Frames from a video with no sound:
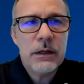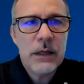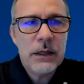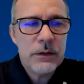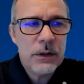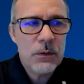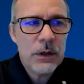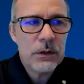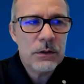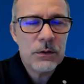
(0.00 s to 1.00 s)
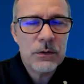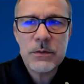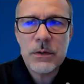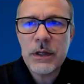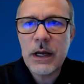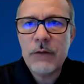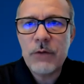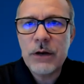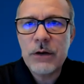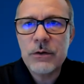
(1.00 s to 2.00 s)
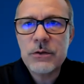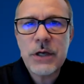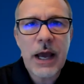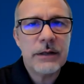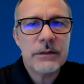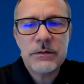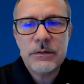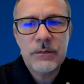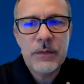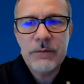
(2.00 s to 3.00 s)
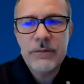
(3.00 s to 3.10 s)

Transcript: And, and the thing we can do is we could have regular chats via,